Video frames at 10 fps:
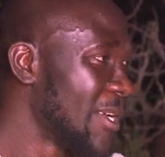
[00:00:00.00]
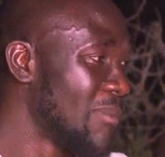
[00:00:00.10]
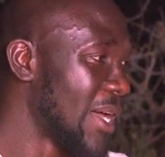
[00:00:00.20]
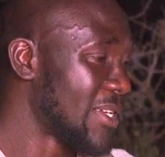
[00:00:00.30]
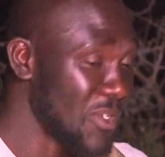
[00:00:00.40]

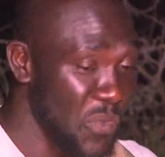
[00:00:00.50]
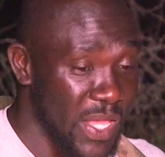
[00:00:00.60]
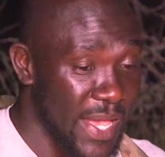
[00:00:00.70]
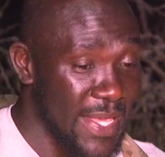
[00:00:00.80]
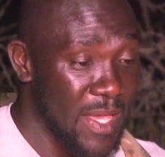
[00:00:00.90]
But
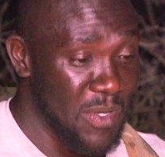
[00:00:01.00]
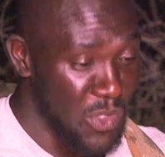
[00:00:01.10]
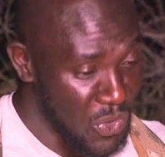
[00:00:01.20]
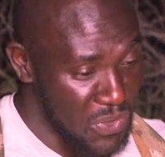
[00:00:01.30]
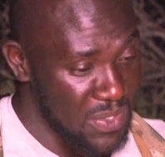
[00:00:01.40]
we are here
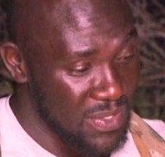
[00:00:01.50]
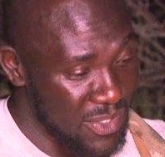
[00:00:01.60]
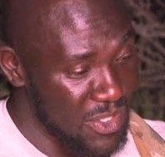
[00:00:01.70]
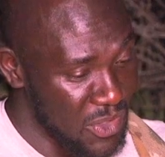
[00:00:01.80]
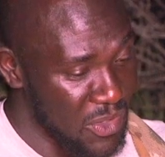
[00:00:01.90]
because,
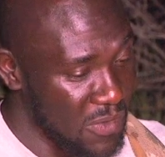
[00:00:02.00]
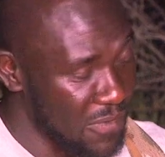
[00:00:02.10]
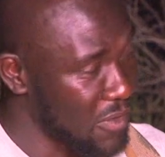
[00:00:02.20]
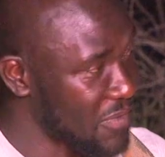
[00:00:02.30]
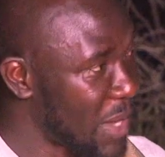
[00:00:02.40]
you
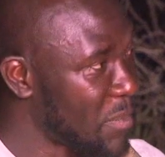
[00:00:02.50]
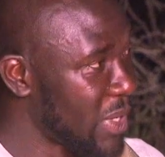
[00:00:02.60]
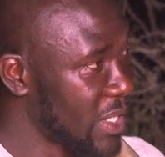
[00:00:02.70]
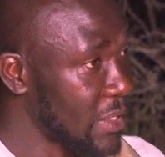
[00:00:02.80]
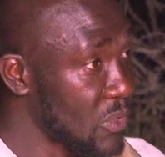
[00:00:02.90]
know, of that
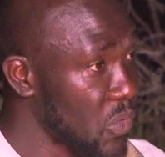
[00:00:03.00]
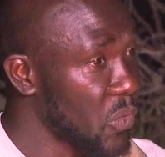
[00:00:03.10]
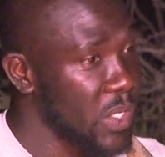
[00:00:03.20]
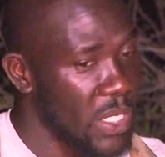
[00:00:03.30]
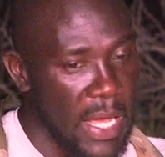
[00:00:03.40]
making. So
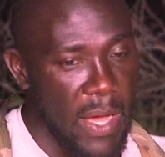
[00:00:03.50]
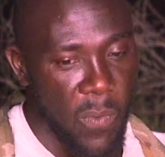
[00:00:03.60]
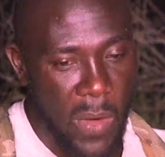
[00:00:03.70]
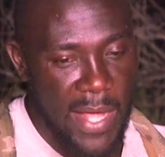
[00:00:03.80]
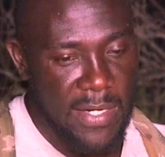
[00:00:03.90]
we are
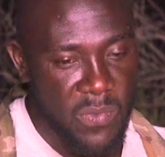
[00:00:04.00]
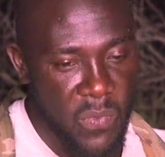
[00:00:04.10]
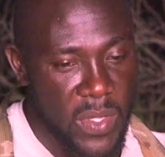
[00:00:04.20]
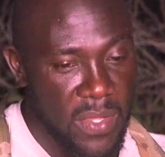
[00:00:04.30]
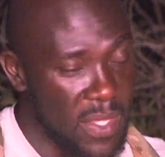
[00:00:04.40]

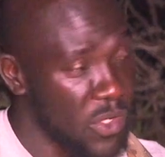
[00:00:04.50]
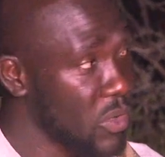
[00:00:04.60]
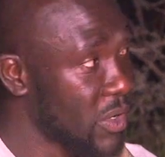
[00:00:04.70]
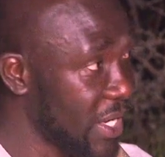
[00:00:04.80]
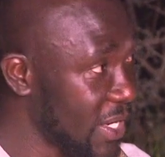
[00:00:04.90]
one with the
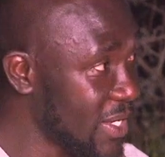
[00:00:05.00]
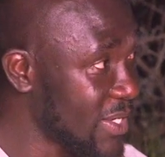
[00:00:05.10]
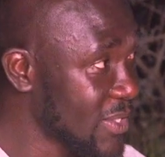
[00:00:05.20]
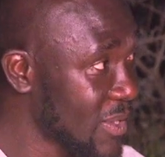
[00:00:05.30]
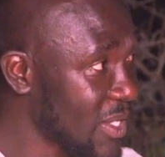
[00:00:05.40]

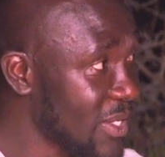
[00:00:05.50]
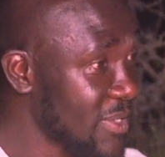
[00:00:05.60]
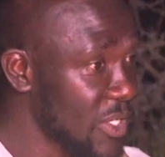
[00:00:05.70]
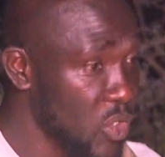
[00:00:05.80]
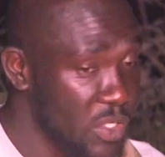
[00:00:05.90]
Ukrainians on this,
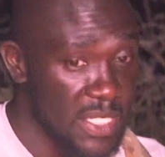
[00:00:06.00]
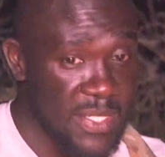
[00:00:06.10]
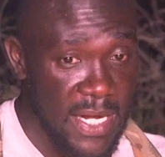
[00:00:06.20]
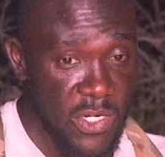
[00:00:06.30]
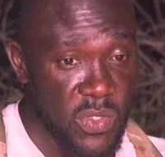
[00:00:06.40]
the soldiers
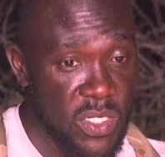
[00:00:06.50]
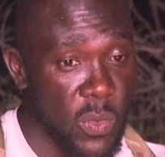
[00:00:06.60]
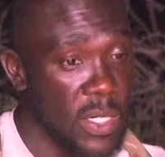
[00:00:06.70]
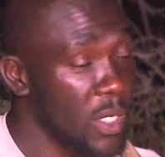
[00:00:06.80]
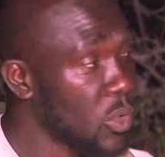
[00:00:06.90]
that are doing
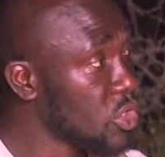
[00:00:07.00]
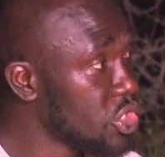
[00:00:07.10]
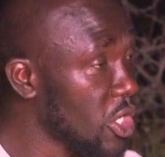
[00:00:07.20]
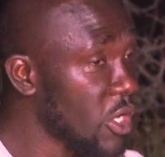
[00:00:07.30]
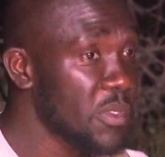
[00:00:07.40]
quite a good
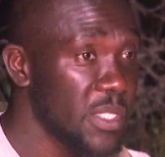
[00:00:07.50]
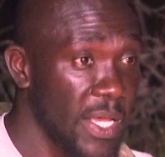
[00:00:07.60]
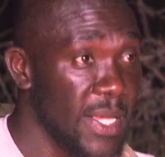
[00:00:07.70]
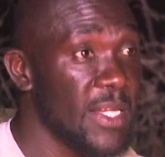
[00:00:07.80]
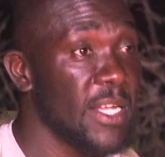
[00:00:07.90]
job
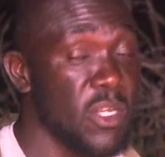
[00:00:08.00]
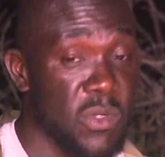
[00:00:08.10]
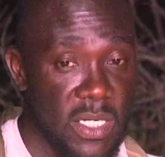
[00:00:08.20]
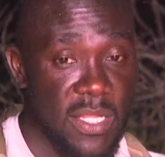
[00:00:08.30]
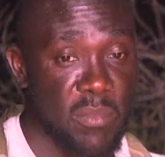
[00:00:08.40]
saying and
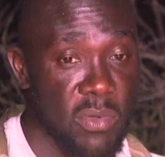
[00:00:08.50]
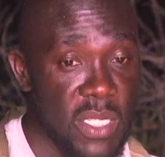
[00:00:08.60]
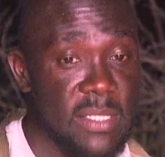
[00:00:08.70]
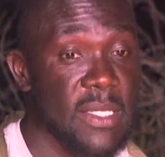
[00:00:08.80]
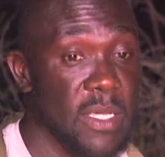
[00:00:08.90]
looking at the
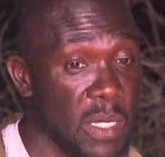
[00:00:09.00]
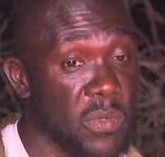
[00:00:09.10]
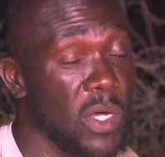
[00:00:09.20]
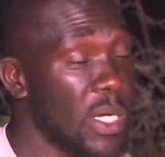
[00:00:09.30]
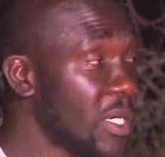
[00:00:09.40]
bully and saying, man,
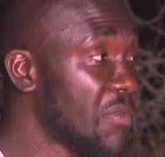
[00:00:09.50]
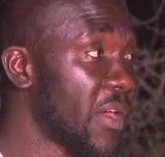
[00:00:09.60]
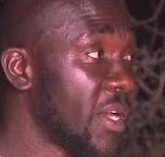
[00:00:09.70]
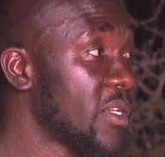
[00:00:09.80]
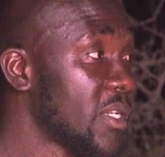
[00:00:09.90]
we are going to
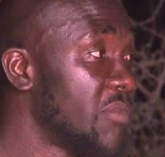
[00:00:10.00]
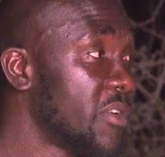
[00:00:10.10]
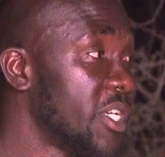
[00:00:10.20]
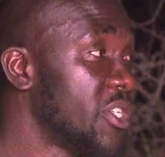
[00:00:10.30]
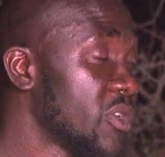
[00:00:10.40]
defend
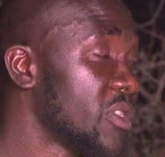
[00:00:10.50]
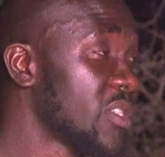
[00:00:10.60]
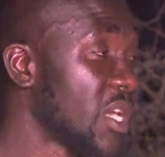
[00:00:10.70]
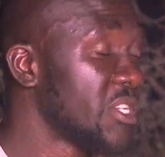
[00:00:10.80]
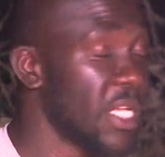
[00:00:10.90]
every inch of
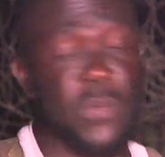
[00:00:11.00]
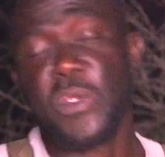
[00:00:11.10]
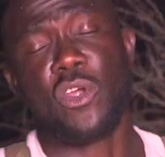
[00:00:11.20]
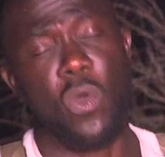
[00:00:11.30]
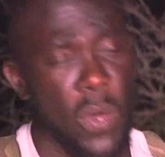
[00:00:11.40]
this country, and
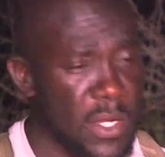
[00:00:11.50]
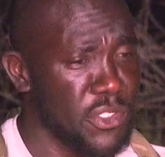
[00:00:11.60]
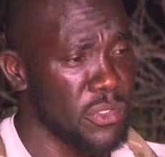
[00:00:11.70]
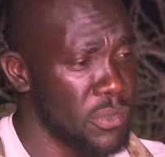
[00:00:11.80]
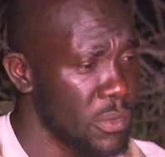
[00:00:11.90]
we don't
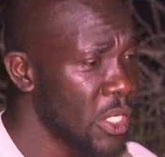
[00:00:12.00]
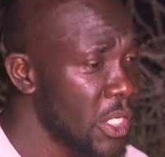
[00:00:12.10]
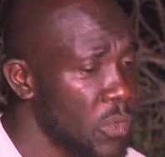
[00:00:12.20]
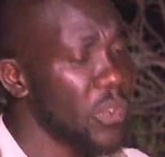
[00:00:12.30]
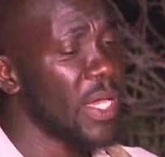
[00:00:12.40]
want you to.
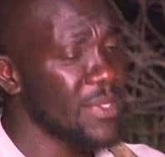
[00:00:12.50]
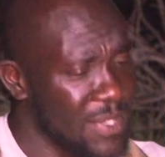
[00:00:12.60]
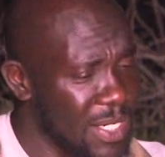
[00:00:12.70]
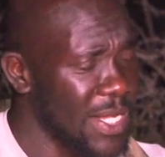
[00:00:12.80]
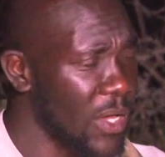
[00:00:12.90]
We can
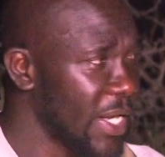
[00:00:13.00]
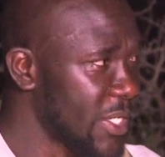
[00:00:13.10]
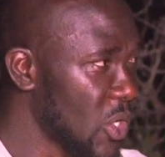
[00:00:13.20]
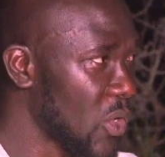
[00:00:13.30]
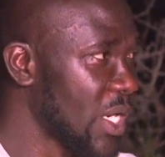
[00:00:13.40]
sit down
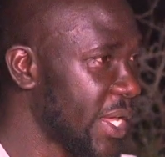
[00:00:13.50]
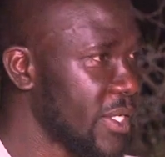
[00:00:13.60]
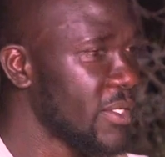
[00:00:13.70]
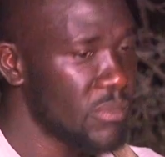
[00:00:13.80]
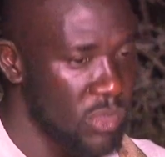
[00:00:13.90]
and talk like
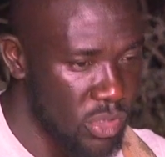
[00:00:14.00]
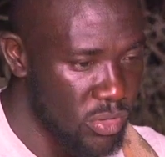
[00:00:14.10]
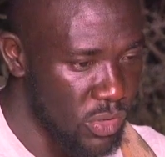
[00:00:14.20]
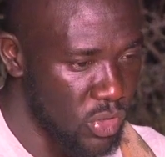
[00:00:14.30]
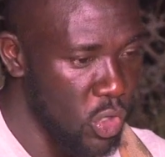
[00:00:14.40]

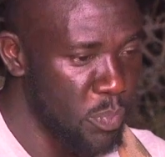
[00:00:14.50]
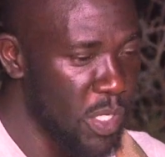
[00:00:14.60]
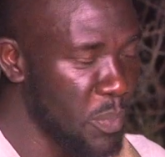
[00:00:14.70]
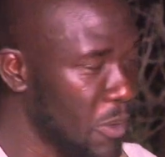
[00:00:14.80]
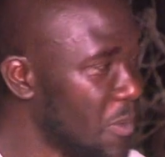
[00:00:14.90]
grown
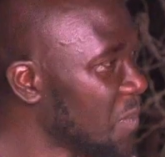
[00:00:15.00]
people.